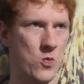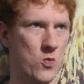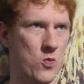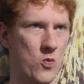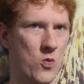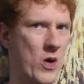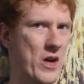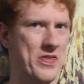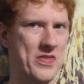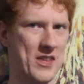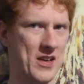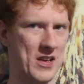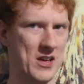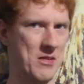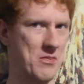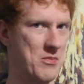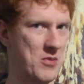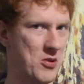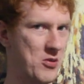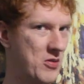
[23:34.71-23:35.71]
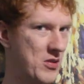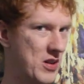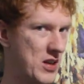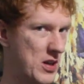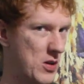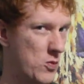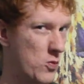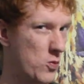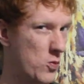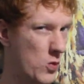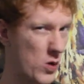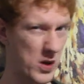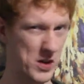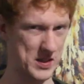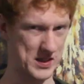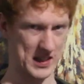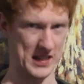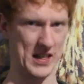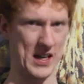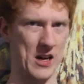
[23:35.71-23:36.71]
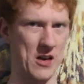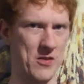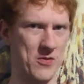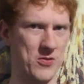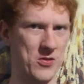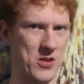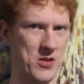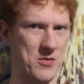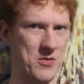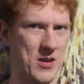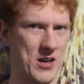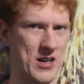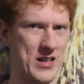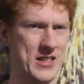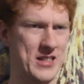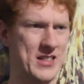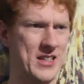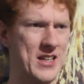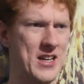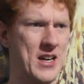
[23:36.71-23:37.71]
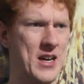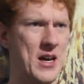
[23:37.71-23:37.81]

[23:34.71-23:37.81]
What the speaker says: what the community wanted out of Rewind.